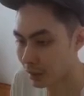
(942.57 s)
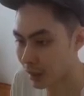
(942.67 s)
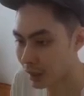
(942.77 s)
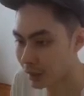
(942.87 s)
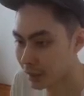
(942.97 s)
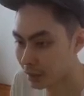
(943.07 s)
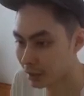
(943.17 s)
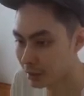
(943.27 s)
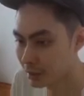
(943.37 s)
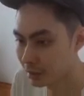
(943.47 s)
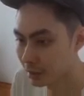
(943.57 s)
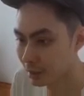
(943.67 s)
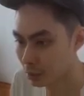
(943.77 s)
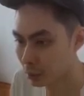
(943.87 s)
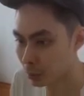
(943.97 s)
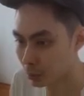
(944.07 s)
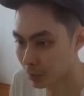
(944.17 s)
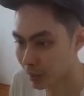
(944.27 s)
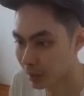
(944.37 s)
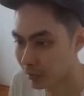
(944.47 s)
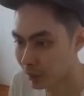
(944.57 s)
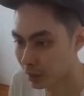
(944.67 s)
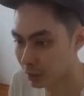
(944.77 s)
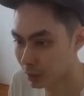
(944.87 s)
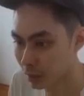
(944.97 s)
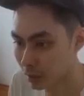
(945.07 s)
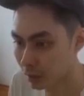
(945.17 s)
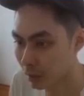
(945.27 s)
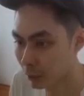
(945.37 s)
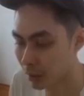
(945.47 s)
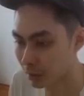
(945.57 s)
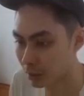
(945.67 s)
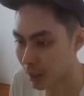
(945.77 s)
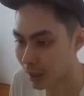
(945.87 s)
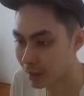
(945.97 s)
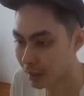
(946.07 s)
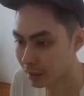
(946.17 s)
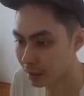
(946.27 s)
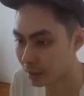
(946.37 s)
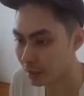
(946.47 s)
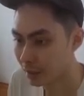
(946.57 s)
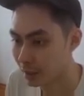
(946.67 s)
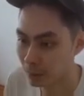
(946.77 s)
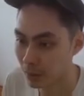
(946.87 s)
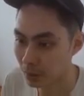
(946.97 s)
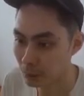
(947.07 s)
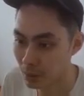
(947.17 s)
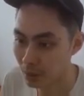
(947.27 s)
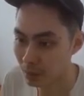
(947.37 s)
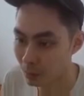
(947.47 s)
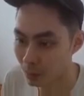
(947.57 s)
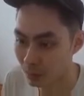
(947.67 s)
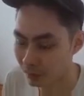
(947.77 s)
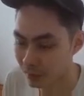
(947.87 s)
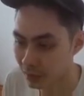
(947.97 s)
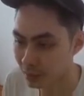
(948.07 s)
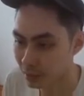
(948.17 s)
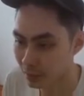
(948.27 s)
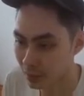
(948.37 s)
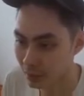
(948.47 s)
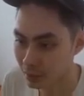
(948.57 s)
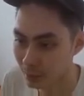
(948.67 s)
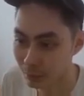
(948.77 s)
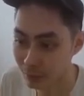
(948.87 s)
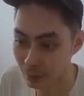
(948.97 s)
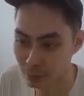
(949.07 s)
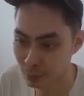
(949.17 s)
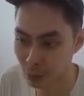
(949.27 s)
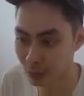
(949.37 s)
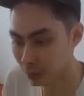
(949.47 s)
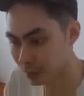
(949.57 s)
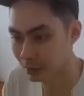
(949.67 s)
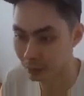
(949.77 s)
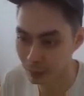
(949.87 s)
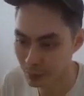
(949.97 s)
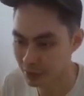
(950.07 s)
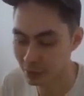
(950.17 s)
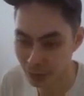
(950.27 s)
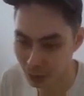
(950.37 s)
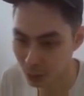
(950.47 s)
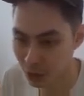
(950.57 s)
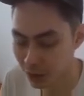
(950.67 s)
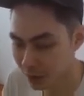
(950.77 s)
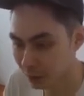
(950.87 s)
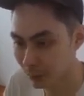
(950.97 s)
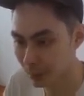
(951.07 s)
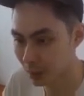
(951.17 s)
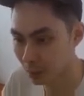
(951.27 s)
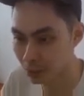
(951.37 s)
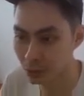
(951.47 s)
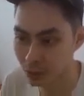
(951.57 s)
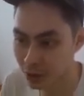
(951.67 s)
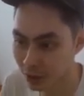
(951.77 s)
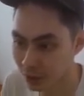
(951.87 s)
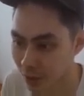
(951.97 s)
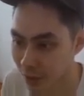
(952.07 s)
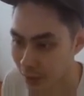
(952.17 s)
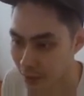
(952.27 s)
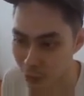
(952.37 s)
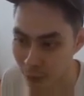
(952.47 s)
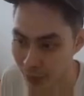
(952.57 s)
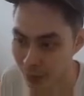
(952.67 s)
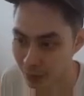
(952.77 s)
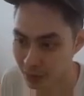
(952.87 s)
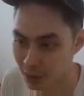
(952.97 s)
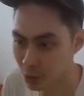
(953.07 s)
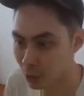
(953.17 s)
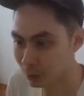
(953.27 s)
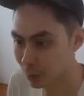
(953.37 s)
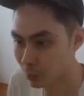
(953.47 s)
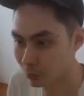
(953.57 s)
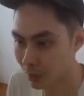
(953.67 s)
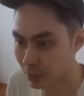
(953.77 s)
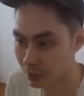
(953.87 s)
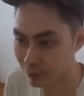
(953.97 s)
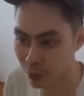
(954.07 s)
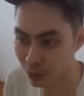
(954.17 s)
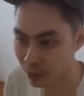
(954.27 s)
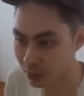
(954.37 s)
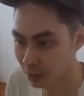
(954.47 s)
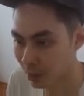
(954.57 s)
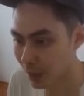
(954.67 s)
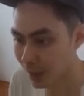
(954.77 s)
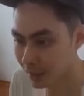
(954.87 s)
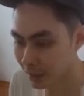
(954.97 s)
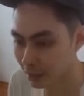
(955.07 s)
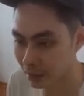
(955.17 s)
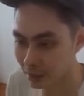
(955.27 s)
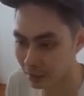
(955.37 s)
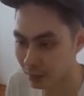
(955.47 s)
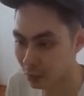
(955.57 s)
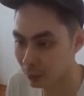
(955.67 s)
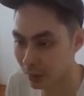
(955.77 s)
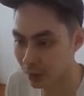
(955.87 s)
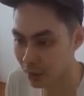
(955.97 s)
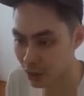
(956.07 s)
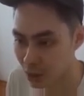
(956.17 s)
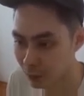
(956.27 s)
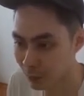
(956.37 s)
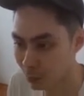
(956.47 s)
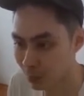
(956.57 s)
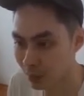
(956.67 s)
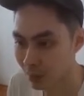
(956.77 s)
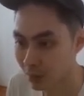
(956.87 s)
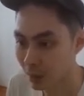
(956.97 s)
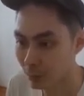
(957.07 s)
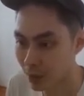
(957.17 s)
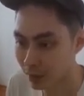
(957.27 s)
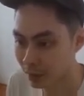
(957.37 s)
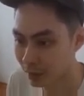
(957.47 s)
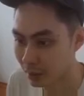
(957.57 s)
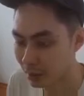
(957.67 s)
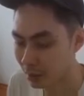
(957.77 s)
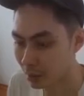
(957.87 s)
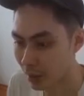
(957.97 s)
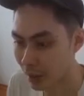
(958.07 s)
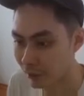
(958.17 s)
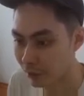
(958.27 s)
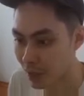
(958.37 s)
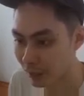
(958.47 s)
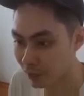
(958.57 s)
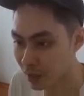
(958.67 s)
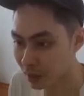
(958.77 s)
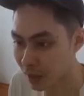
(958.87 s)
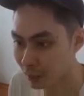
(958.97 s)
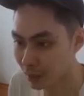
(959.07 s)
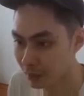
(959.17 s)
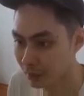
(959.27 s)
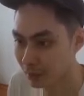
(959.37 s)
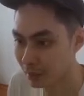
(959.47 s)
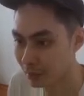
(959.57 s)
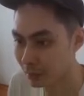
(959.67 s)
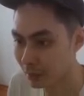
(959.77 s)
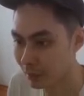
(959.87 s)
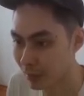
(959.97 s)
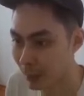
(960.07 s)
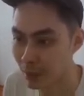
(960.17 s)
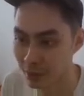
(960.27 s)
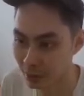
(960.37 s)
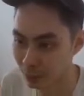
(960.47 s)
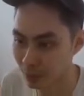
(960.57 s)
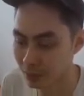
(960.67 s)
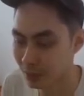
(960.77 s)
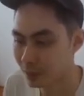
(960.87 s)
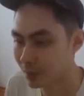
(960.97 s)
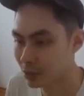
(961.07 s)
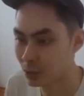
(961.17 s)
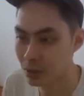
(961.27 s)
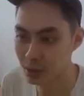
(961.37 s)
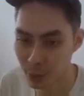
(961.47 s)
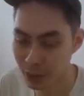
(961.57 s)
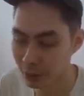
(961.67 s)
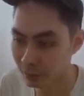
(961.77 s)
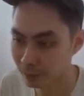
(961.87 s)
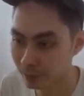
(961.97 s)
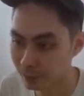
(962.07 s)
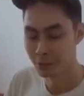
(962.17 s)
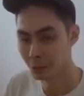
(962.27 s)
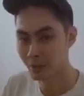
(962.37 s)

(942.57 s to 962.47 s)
alligator lizard Komodo dragon African crocodile American alligator but among all of this, right, some of them would look maybe similar to each other, maybe close to each other. It could make the distinction between whether it's a field lizard or alligator lizard. It could make distinction between an American or Af African chameleon or American ones, right? So it's pretty good. So